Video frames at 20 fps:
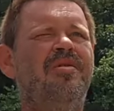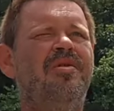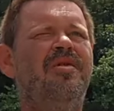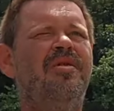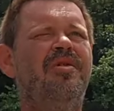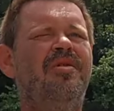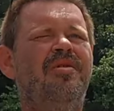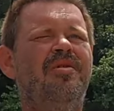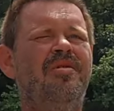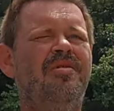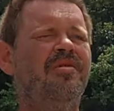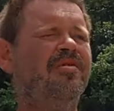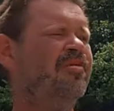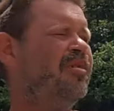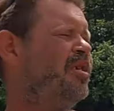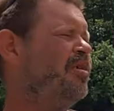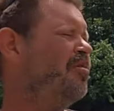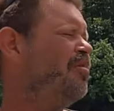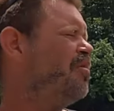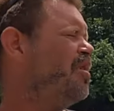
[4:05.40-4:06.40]
Yeah,
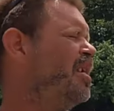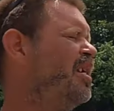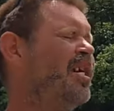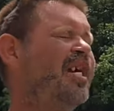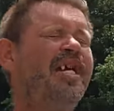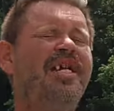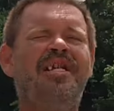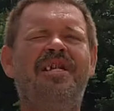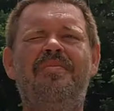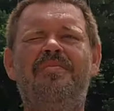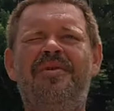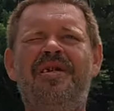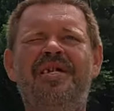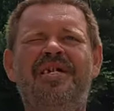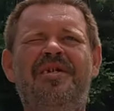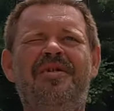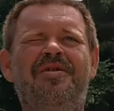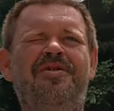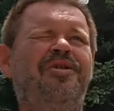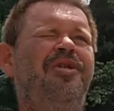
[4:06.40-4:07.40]
they, they hacked that
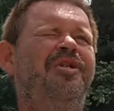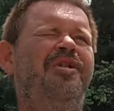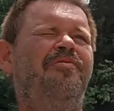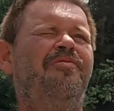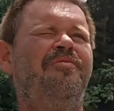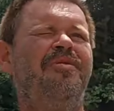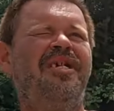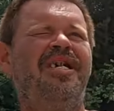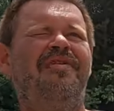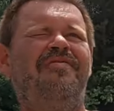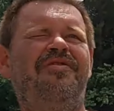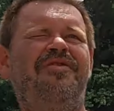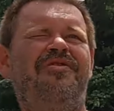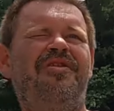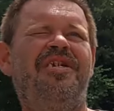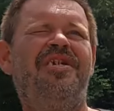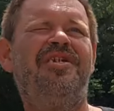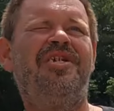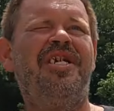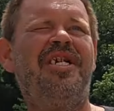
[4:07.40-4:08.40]
bank because they didn't want me having
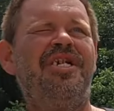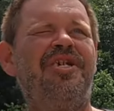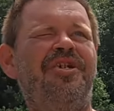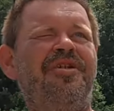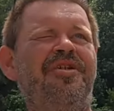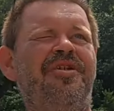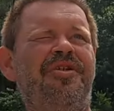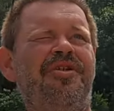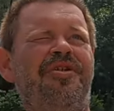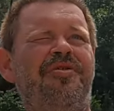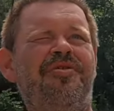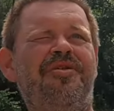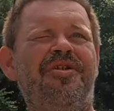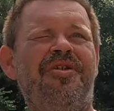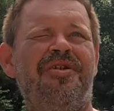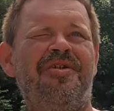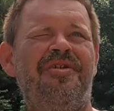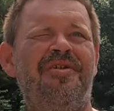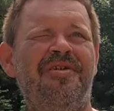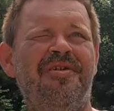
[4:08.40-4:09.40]
transaction histories.
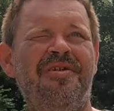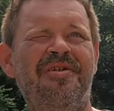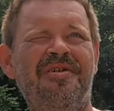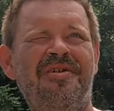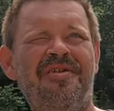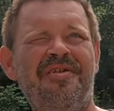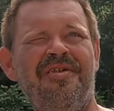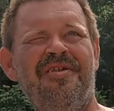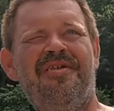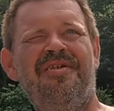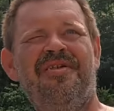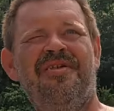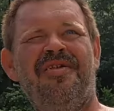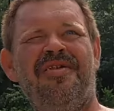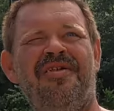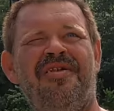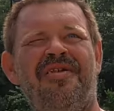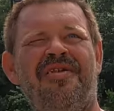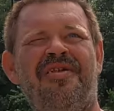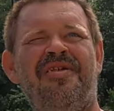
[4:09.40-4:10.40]

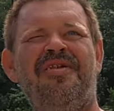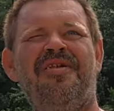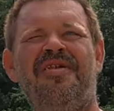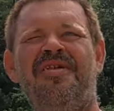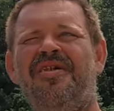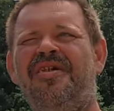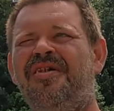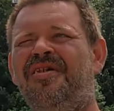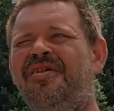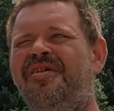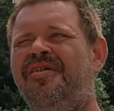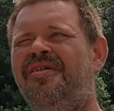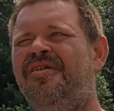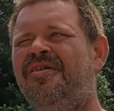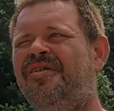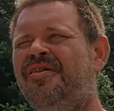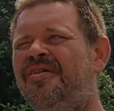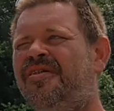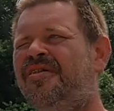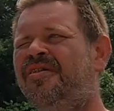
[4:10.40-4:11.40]
Really? Yeah.
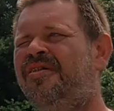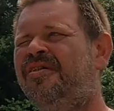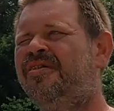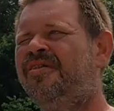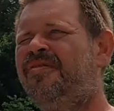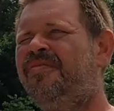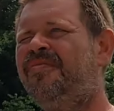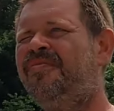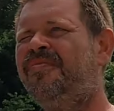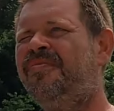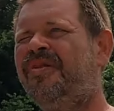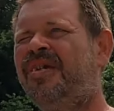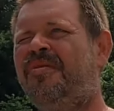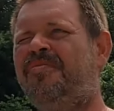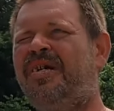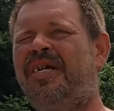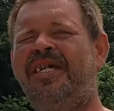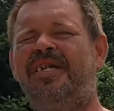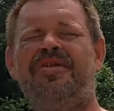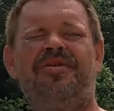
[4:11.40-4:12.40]
That
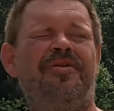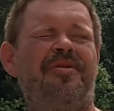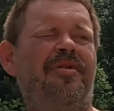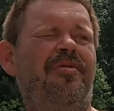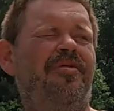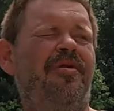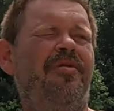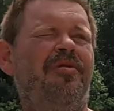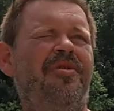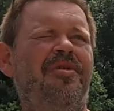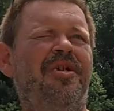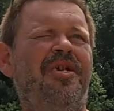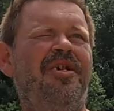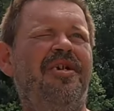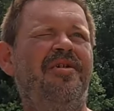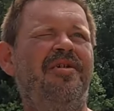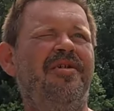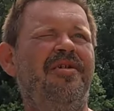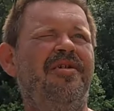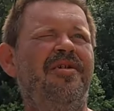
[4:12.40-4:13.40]
bank's no longer there.
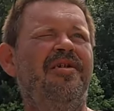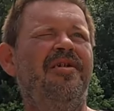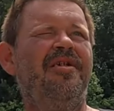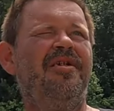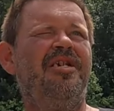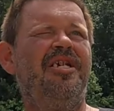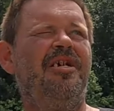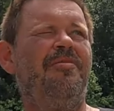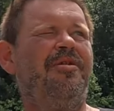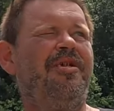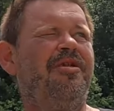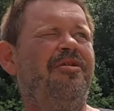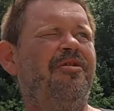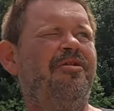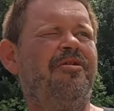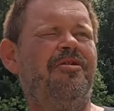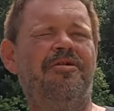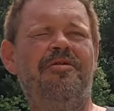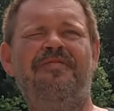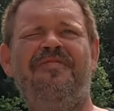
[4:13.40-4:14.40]
Yeah, because
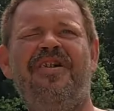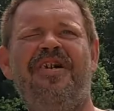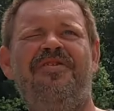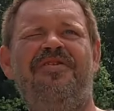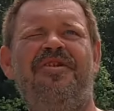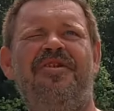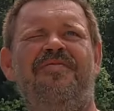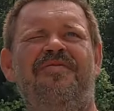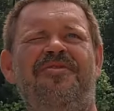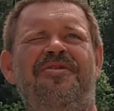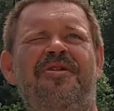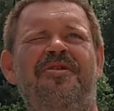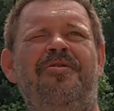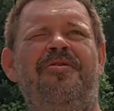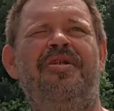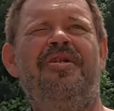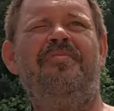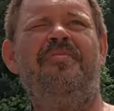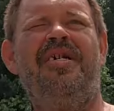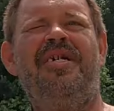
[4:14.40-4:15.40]
you, you no, it's
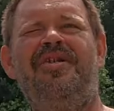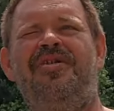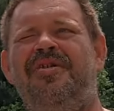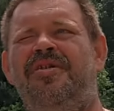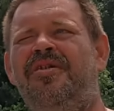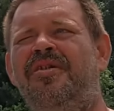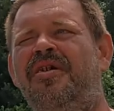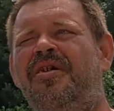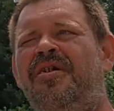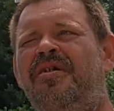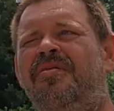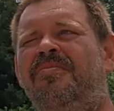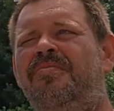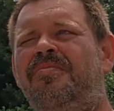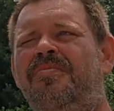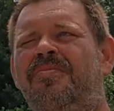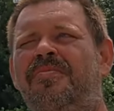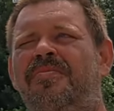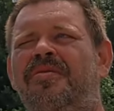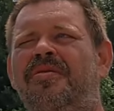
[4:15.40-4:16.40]
there. Uh, that's my
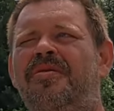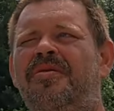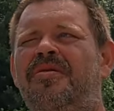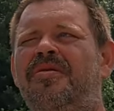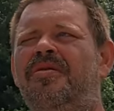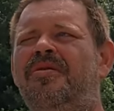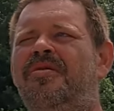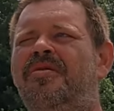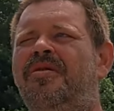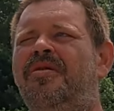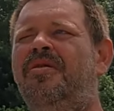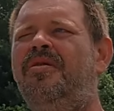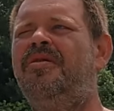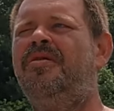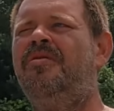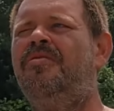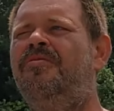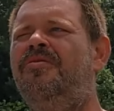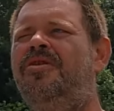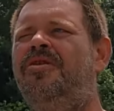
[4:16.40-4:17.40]
bank.
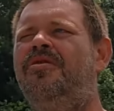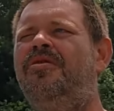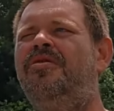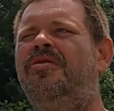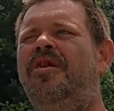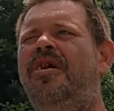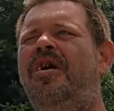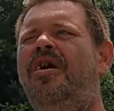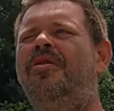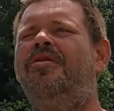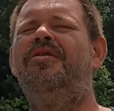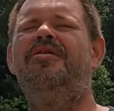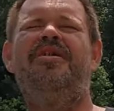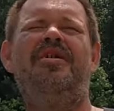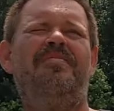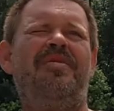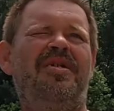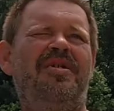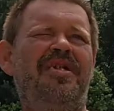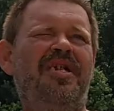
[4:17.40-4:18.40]
That's why I was there. Oh, you're
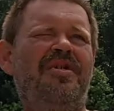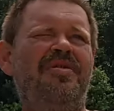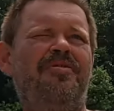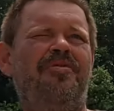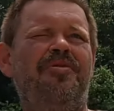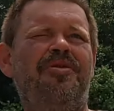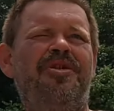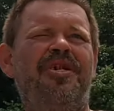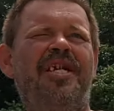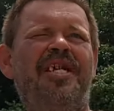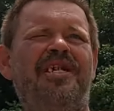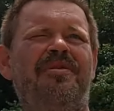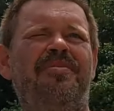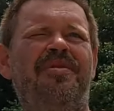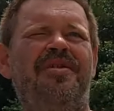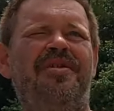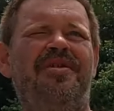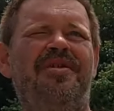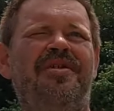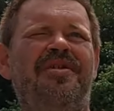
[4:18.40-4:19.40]
talking about down towards
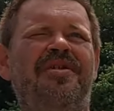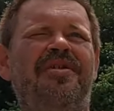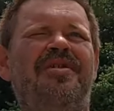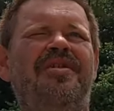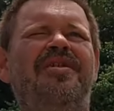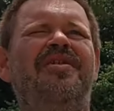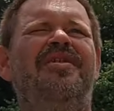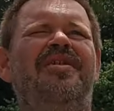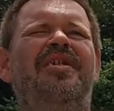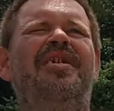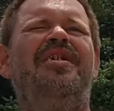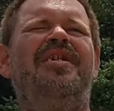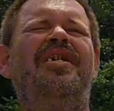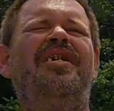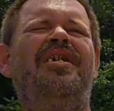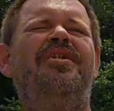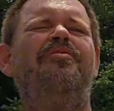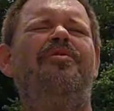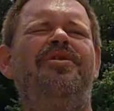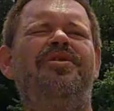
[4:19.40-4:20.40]
Zaxby's. Yeah. Yeah,
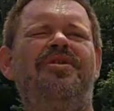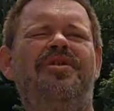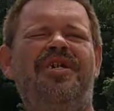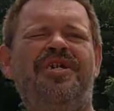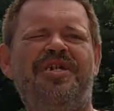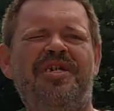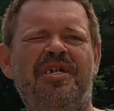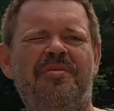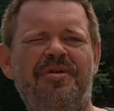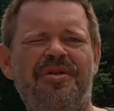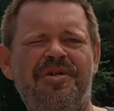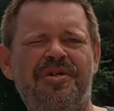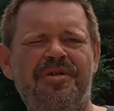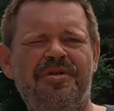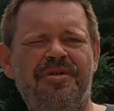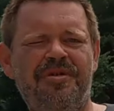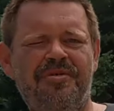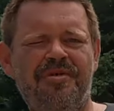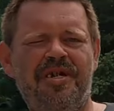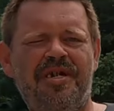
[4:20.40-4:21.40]
yeah. That was yeah. the last time I saw
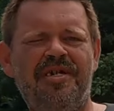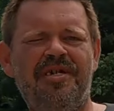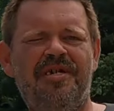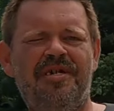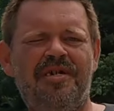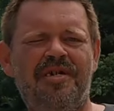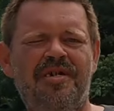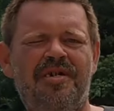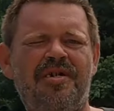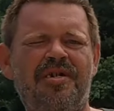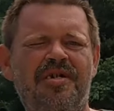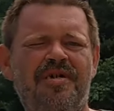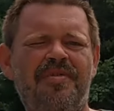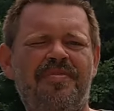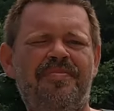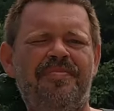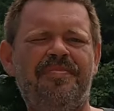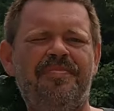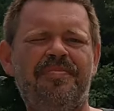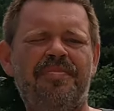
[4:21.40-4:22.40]
you, right? Yeah,
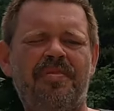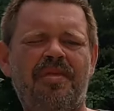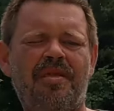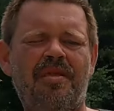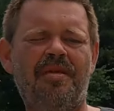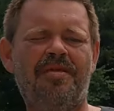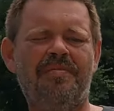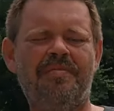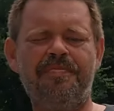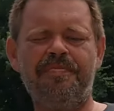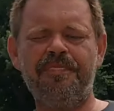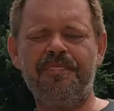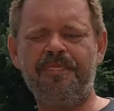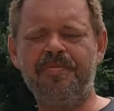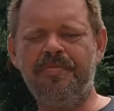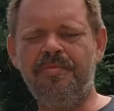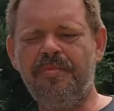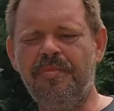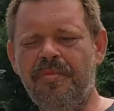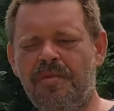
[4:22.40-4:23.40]
yeah. All right, check.
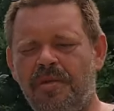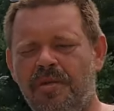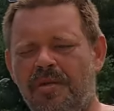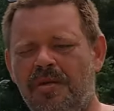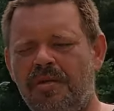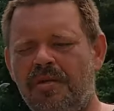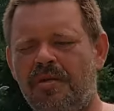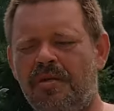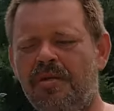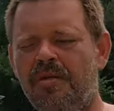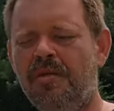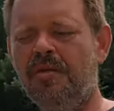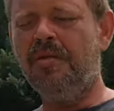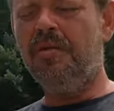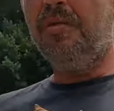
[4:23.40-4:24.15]
Here's a fat lunch.